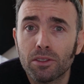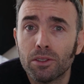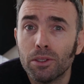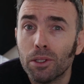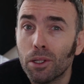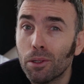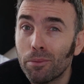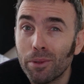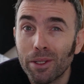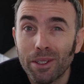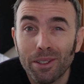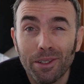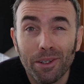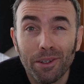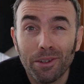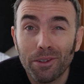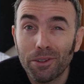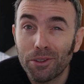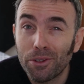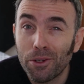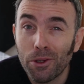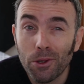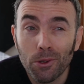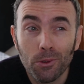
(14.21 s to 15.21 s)
nobody
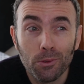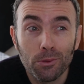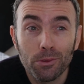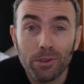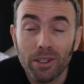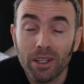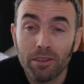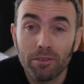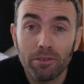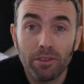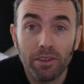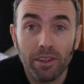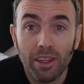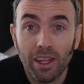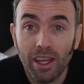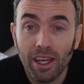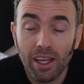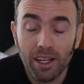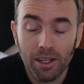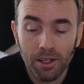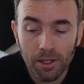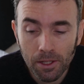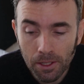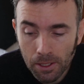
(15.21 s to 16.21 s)
got no time for
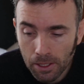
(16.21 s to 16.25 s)
that.